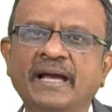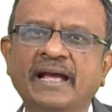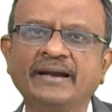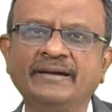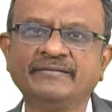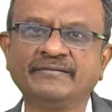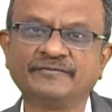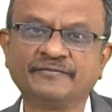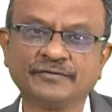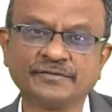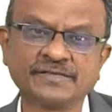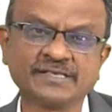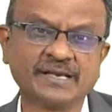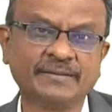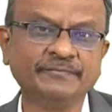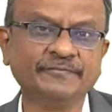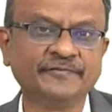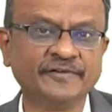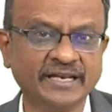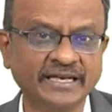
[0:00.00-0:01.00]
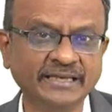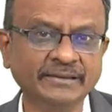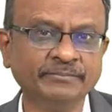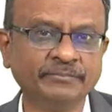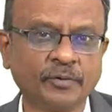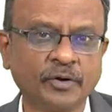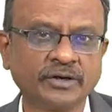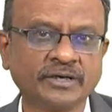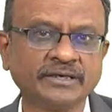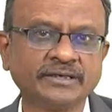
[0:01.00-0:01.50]
and for some very
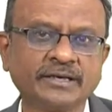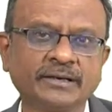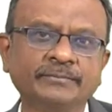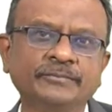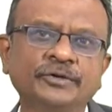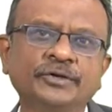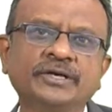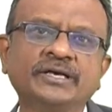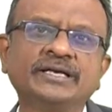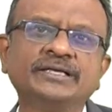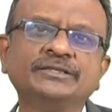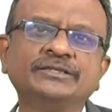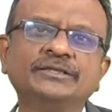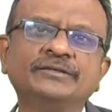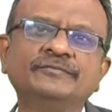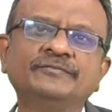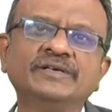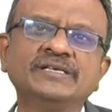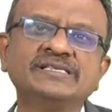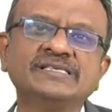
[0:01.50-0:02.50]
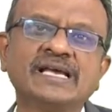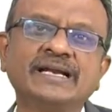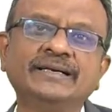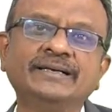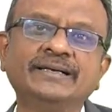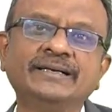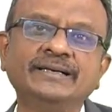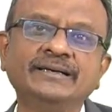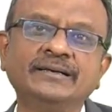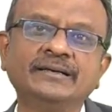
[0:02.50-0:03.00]
important communication, we
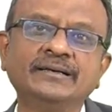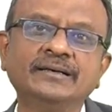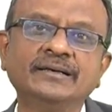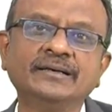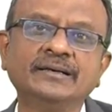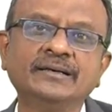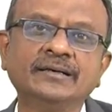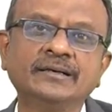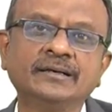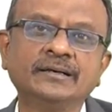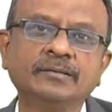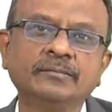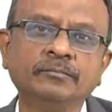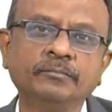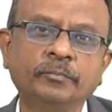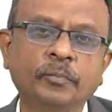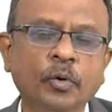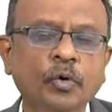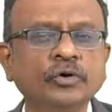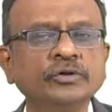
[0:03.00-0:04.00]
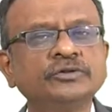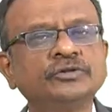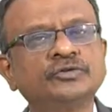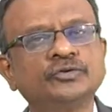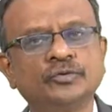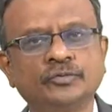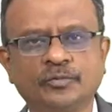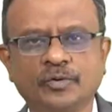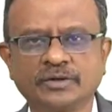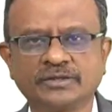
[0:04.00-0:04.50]
send it both
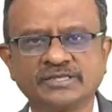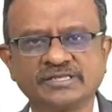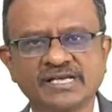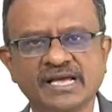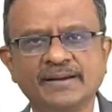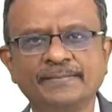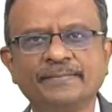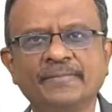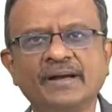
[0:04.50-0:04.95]
through WhatsApp